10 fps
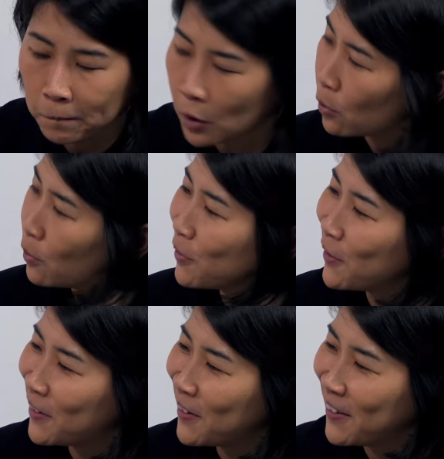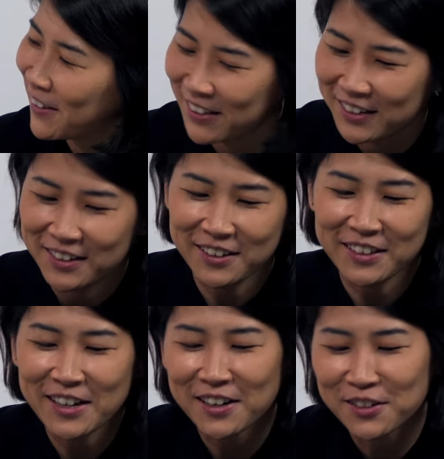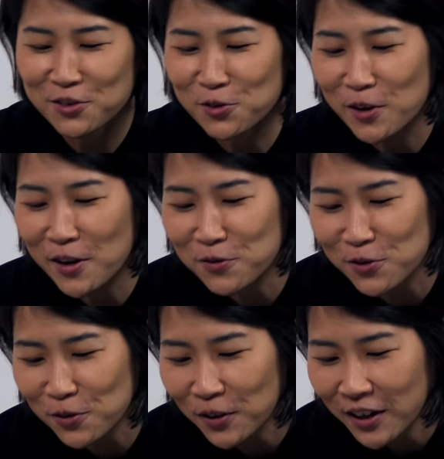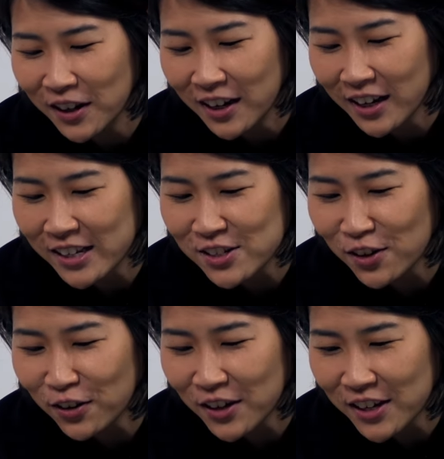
No. Yeah, don't have to. As long